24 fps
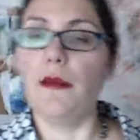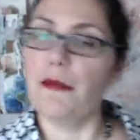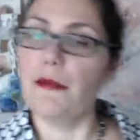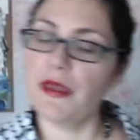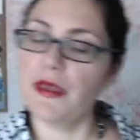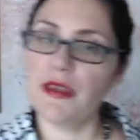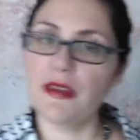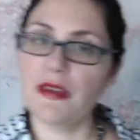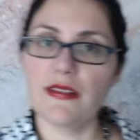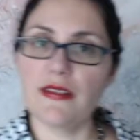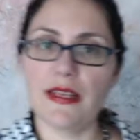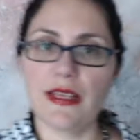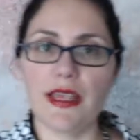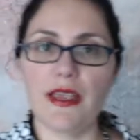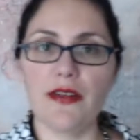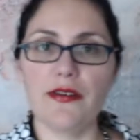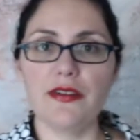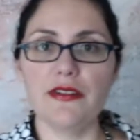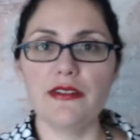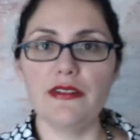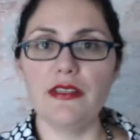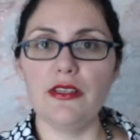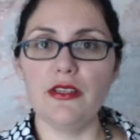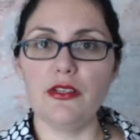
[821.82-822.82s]
Because I
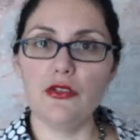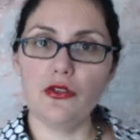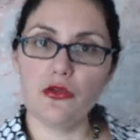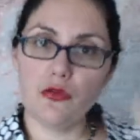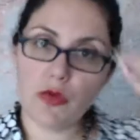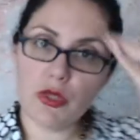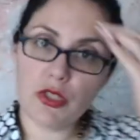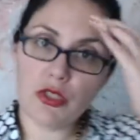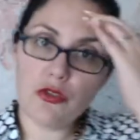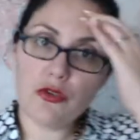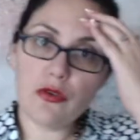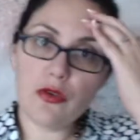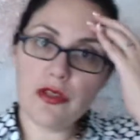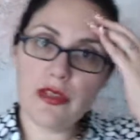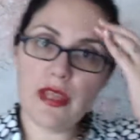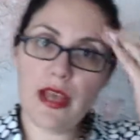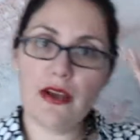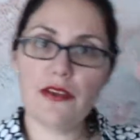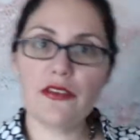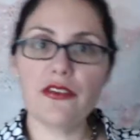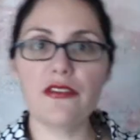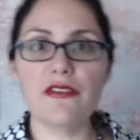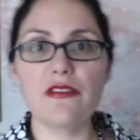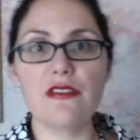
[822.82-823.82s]
guarantee you, when you
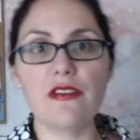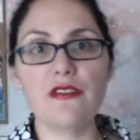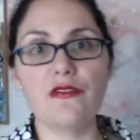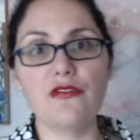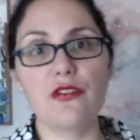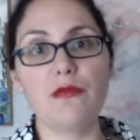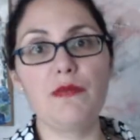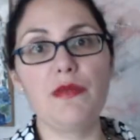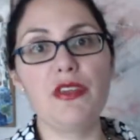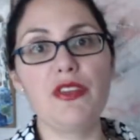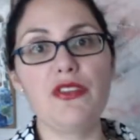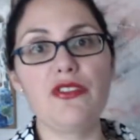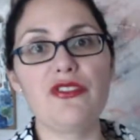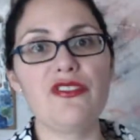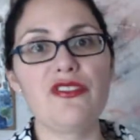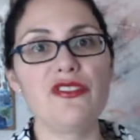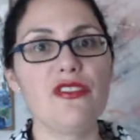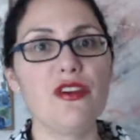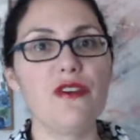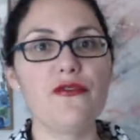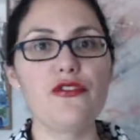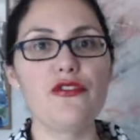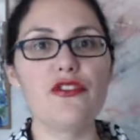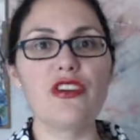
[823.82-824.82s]
allow yourself to be
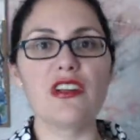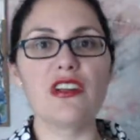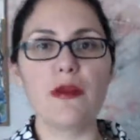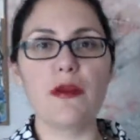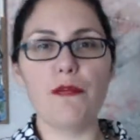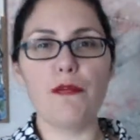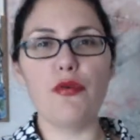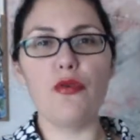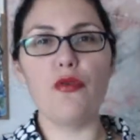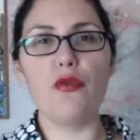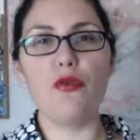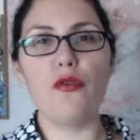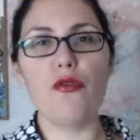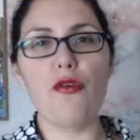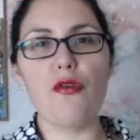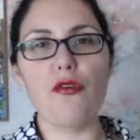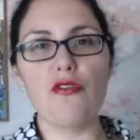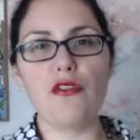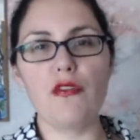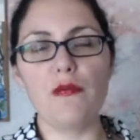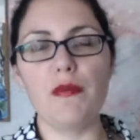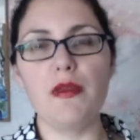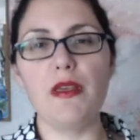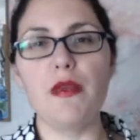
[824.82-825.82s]
yourself, you're going to pull
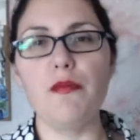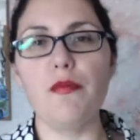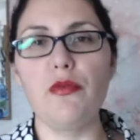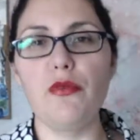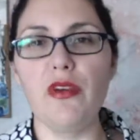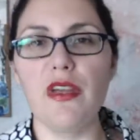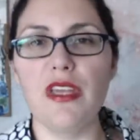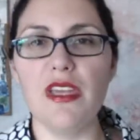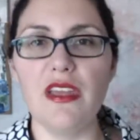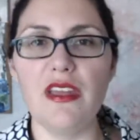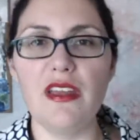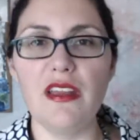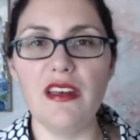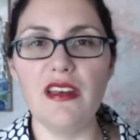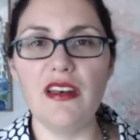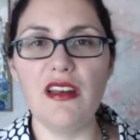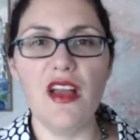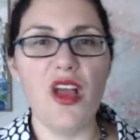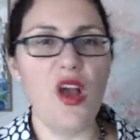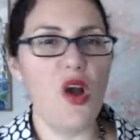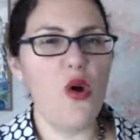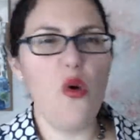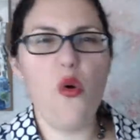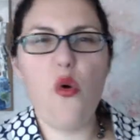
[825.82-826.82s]
those people in
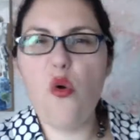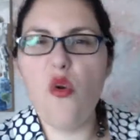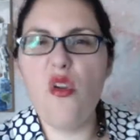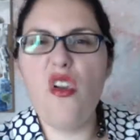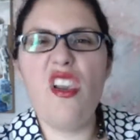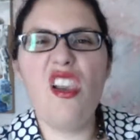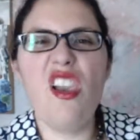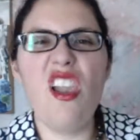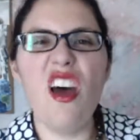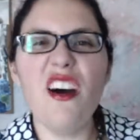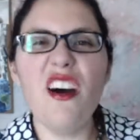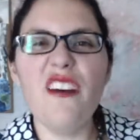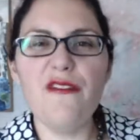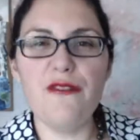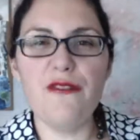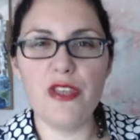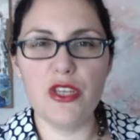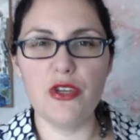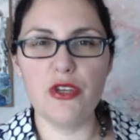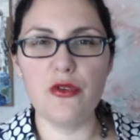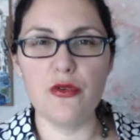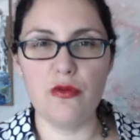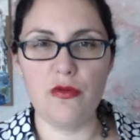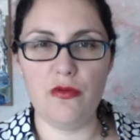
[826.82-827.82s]
who love
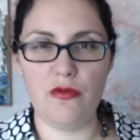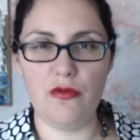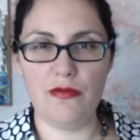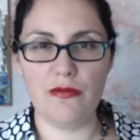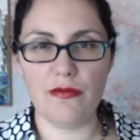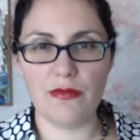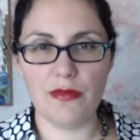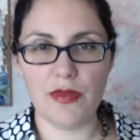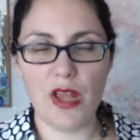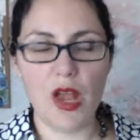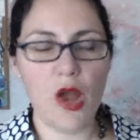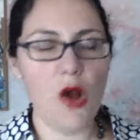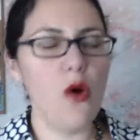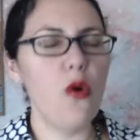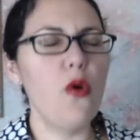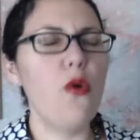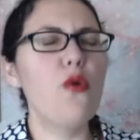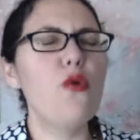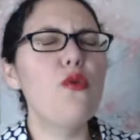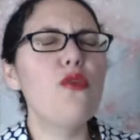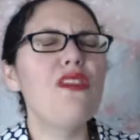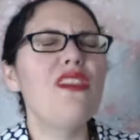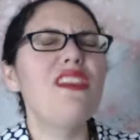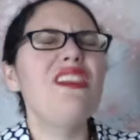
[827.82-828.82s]
you,
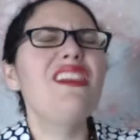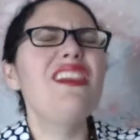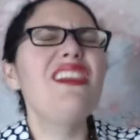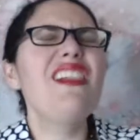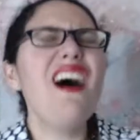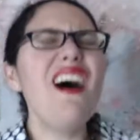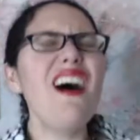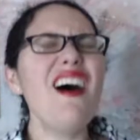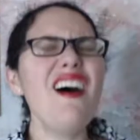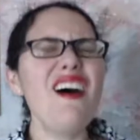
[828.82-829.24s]
who